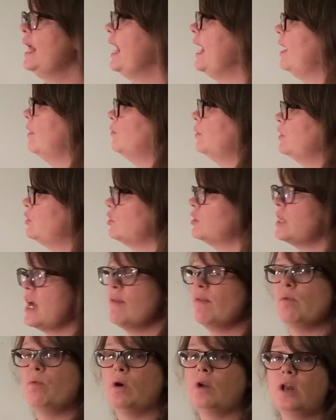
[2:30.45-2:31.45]
and we just
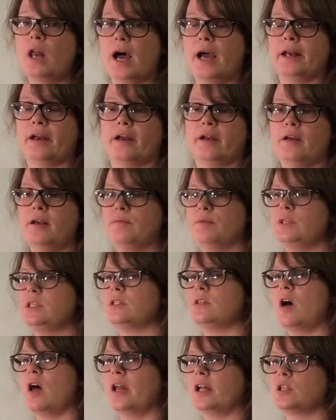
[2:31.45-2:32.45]
have a one-liner and we
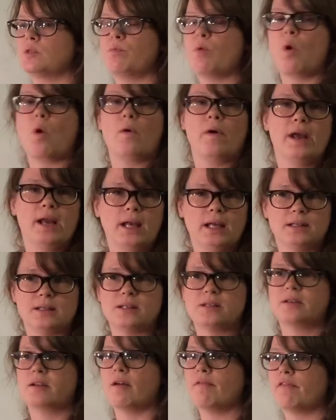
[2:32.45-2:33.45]
start exploring and
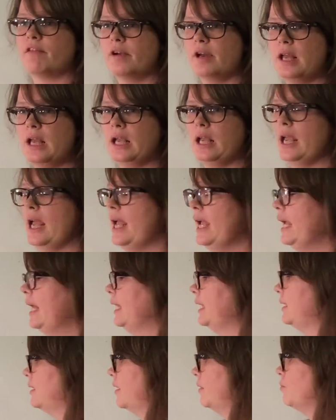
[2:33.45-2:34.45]
discovering
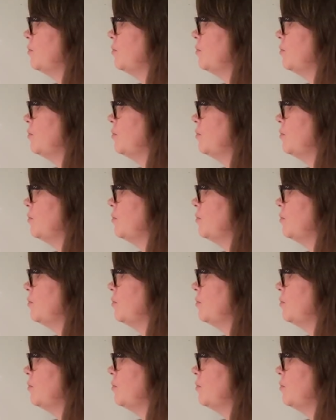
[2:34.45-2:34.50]
and